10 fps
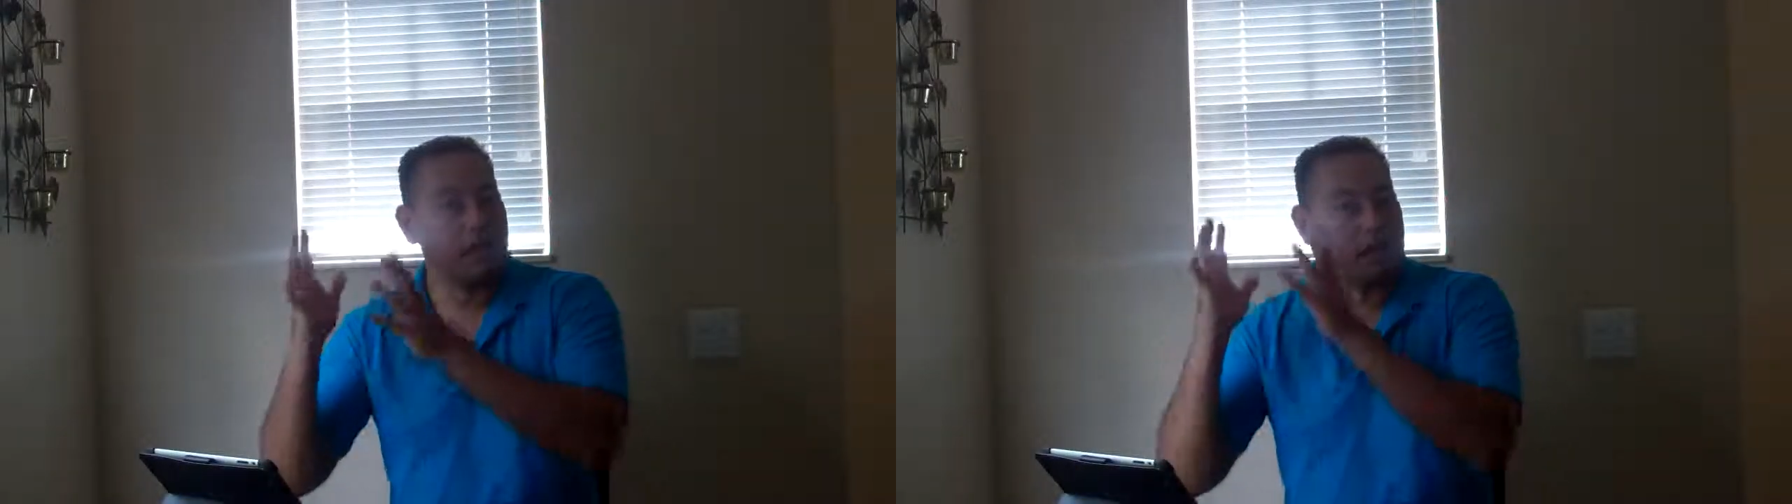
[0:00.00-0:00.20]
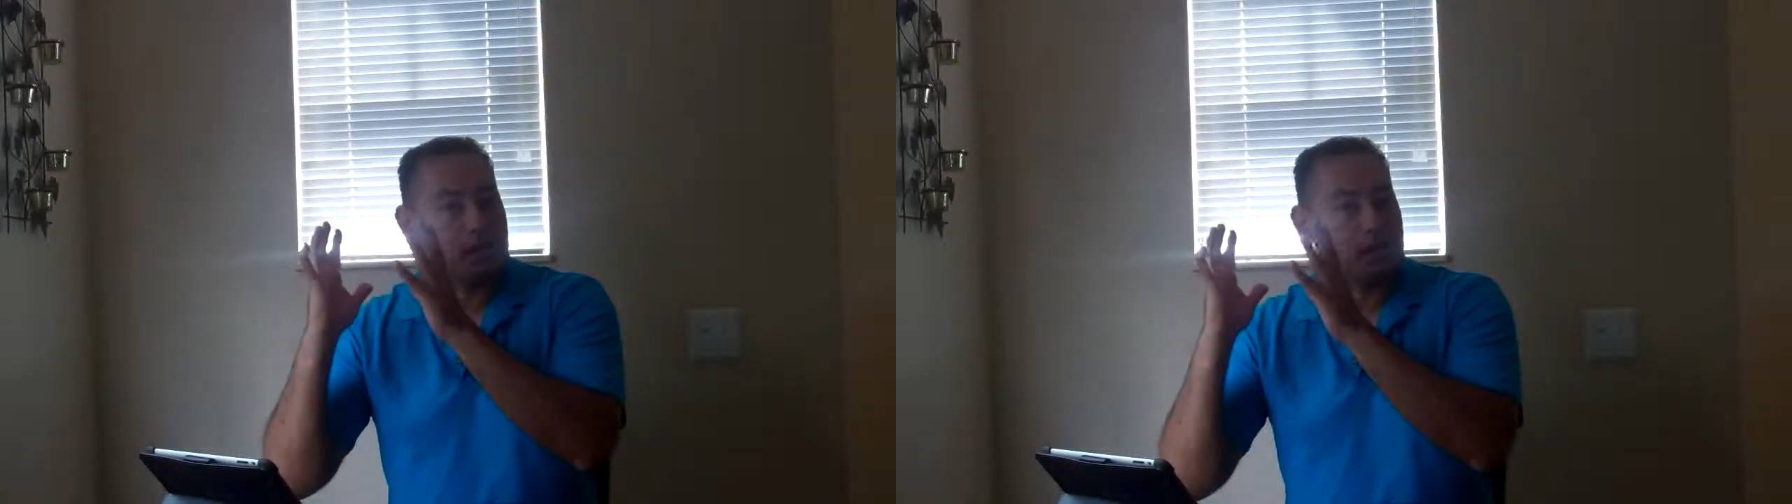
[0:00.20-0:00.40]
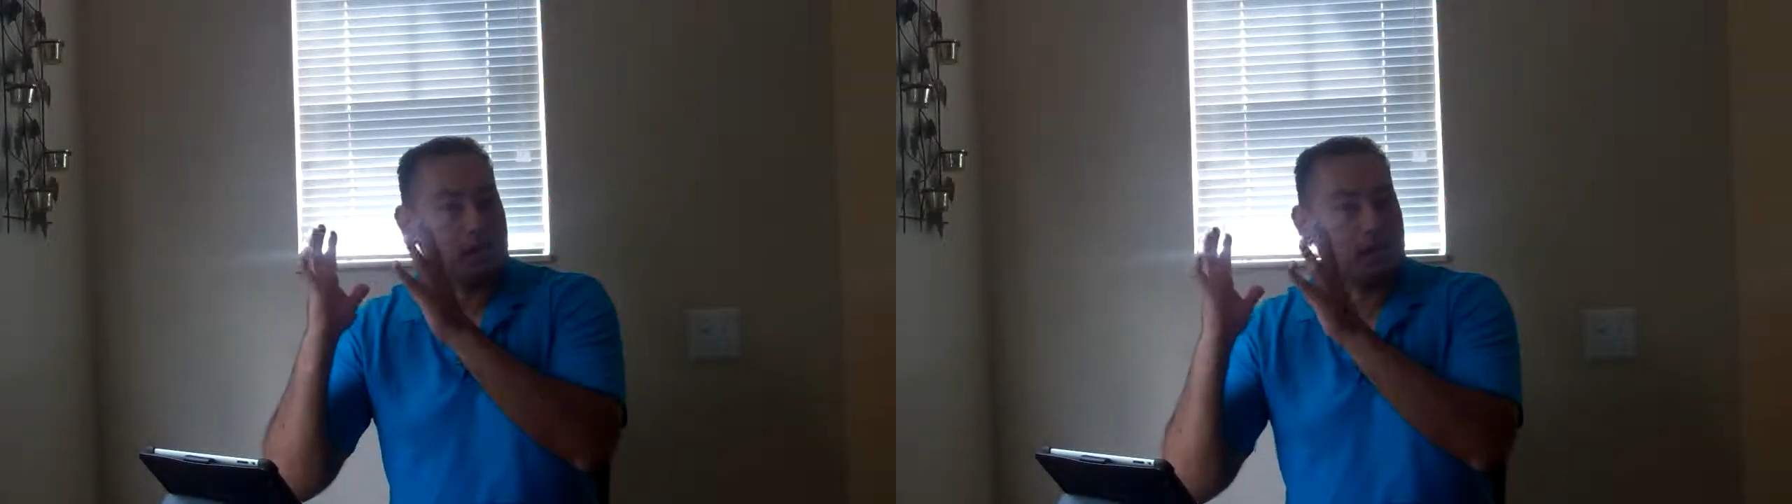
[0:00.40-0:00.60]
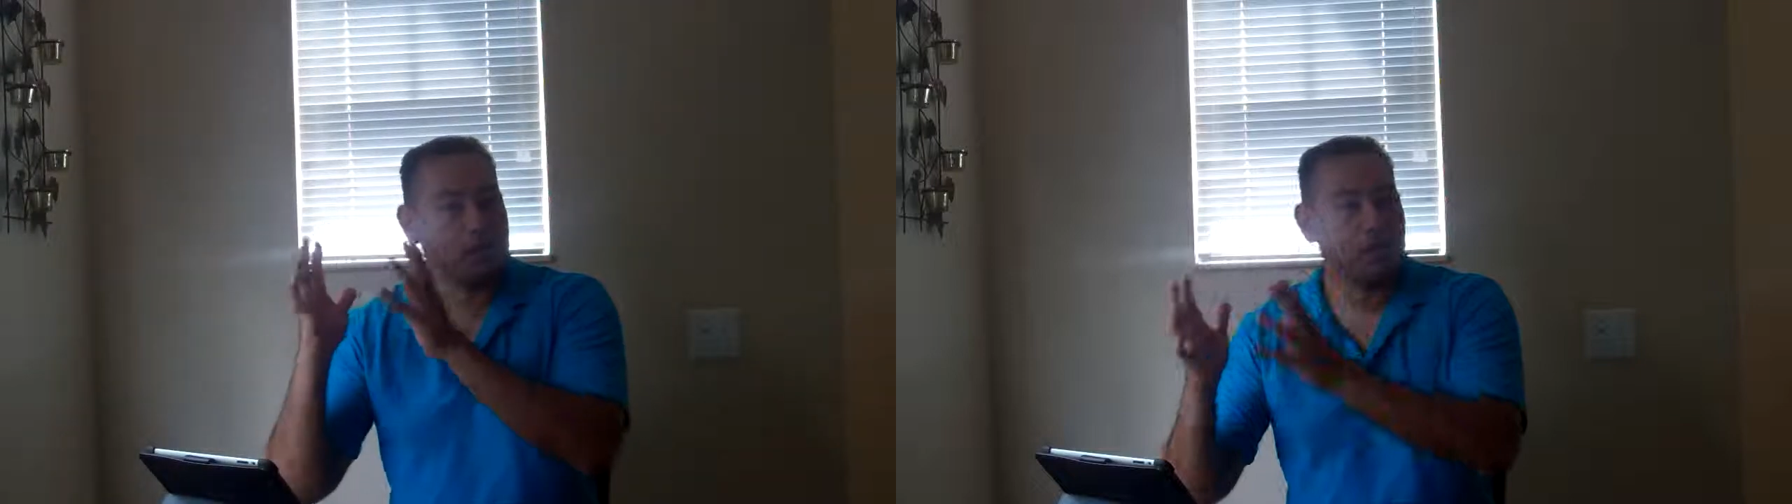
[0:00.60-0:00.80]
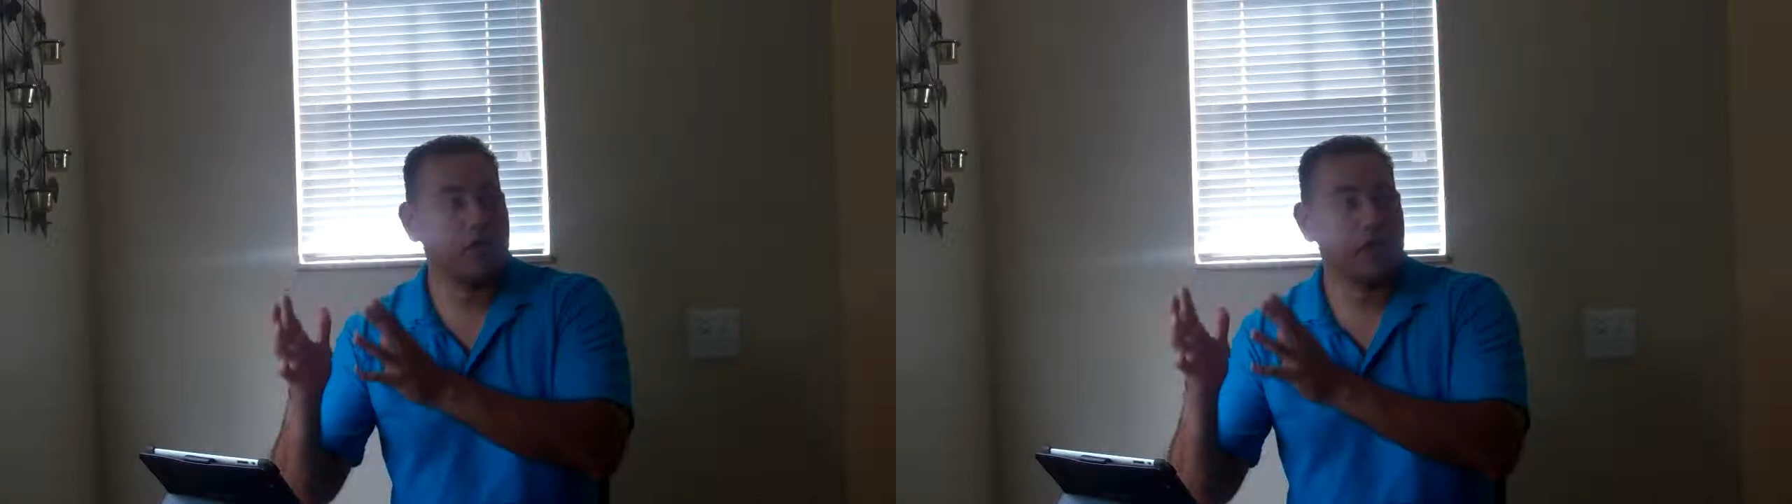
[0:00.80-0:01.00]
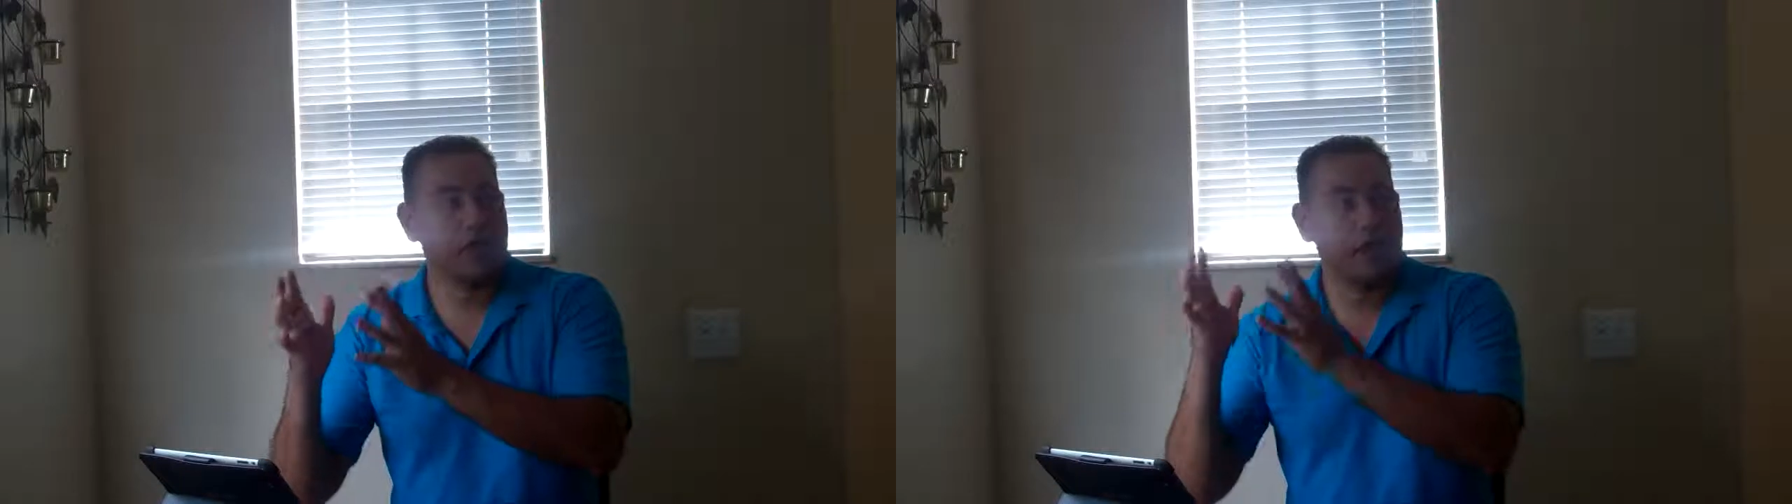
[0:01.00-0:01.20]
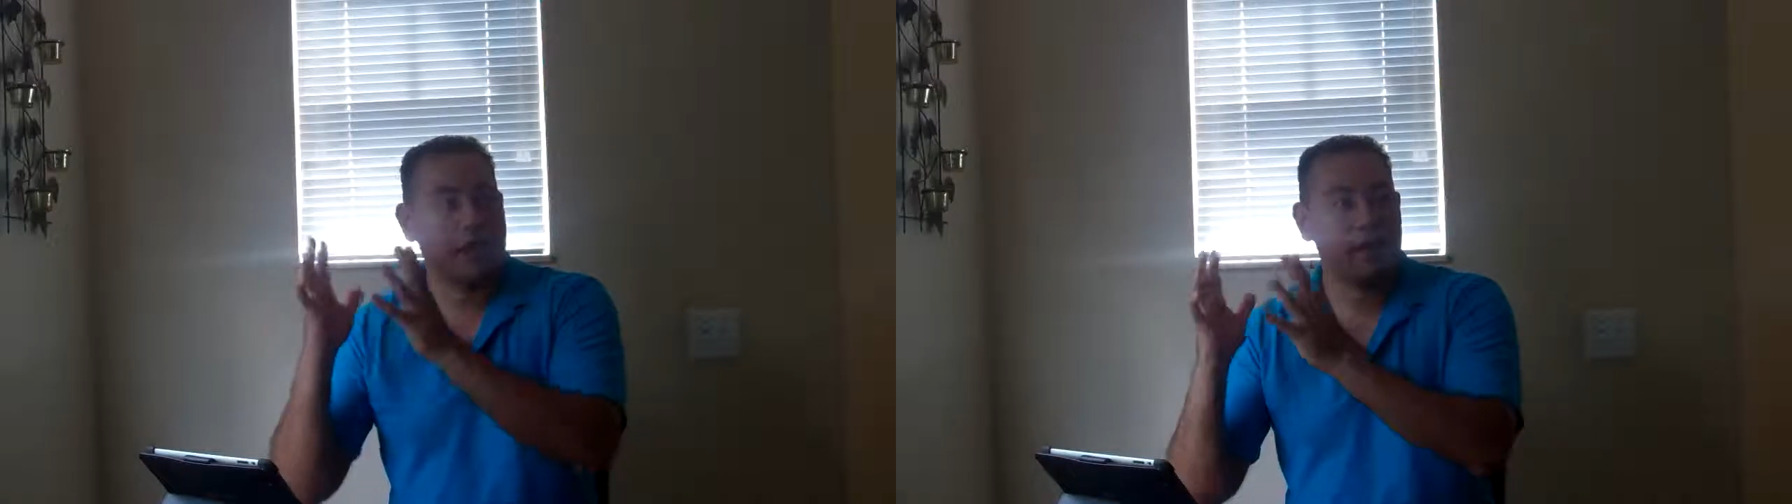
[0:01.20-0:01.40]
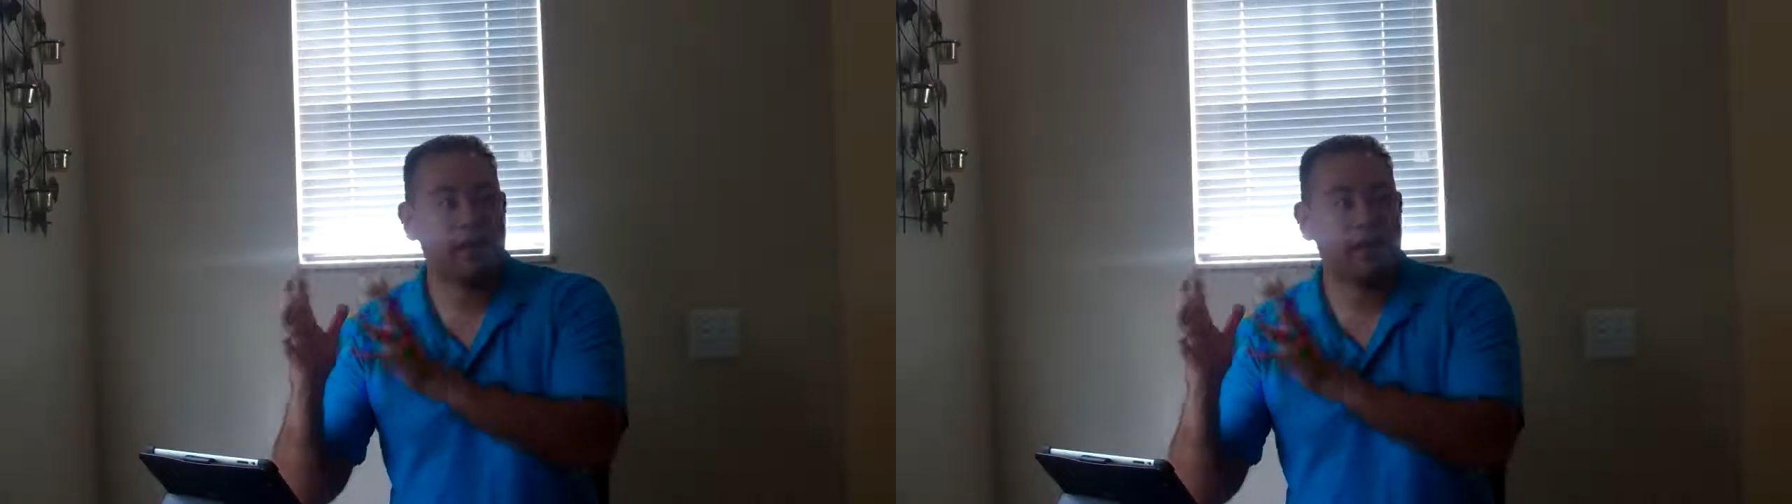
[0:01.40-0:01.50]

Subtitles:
make sure that